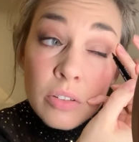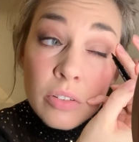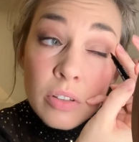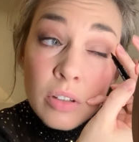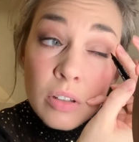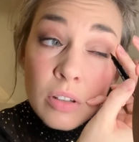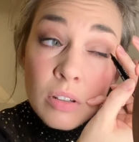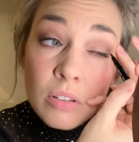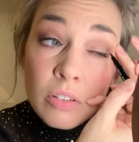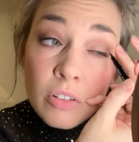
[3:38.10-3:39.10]

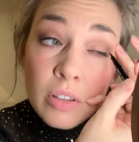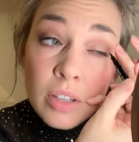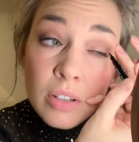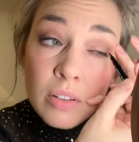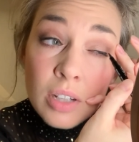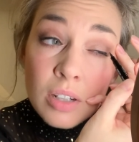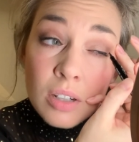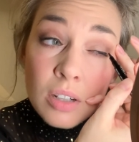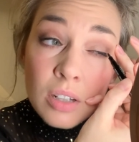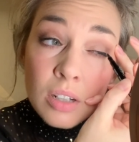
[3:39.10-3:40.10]
the end of that
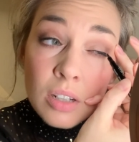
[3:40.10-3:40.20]
line